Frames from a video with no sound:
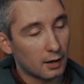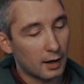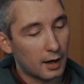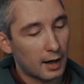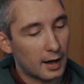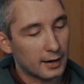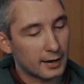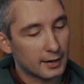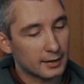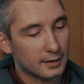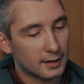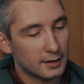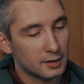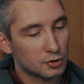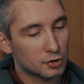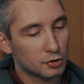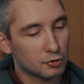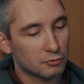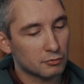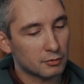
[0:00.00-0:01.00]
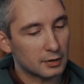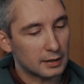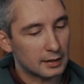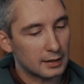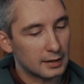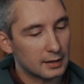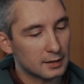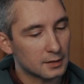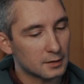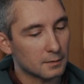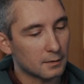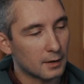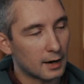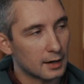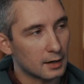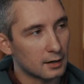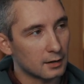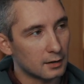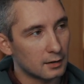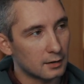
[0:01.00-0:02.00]
And I think training is
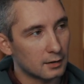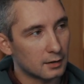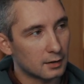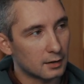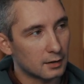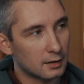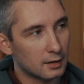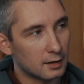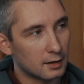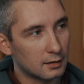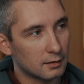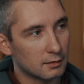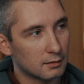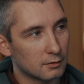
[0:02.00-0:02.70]
vital in that.